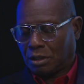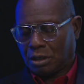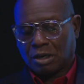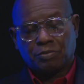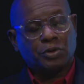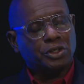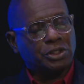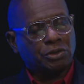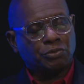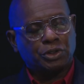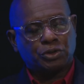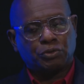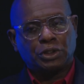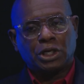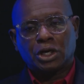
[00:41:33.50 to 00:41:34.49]
a process in
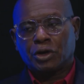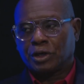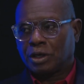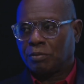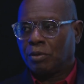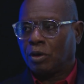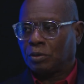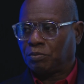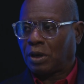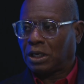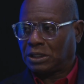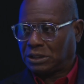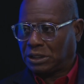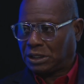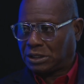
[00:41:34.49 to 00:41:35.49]
which we learn about
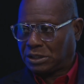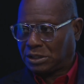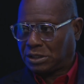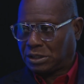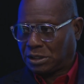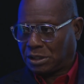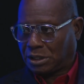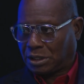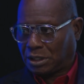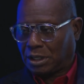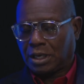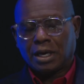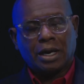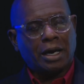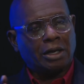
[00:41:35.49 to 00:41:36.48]
politics.
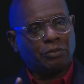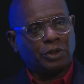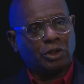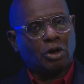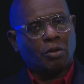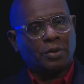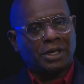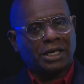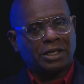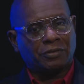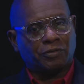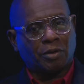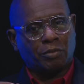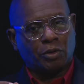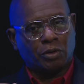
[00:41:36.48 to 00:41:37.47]
And we normally get it
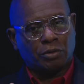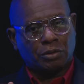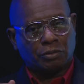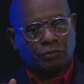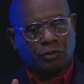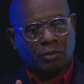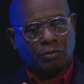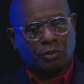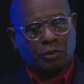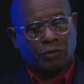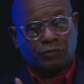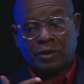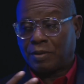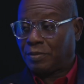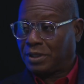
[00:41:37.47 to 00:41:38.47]
from our
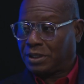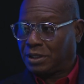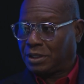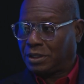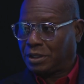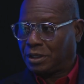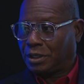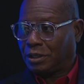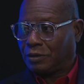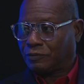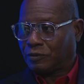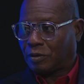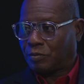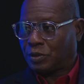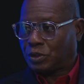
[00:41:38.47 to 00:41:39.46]
family,
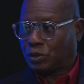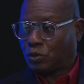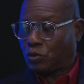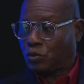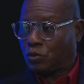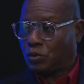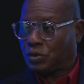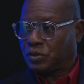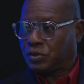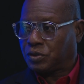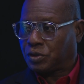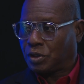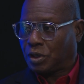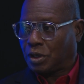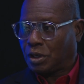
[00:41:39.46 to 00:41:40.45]
from the
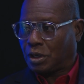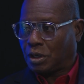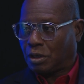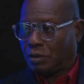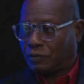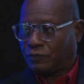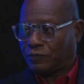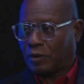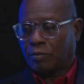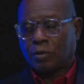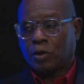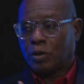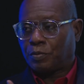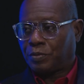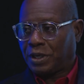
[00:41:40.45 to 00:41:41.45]
schools, from
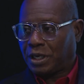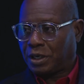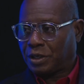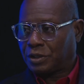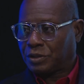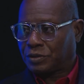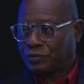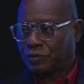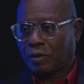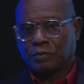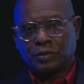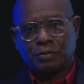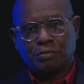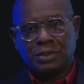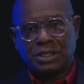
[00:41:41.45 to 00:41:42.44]
our peers, from
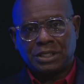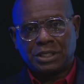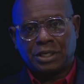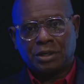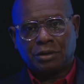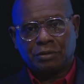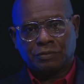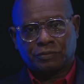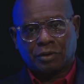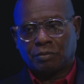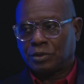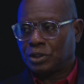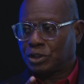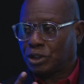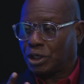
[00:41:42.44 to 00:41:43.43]
the media, from
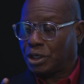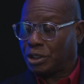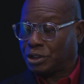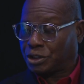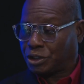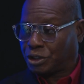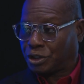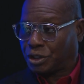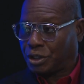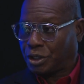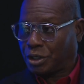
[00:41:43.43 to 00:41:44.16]
the church,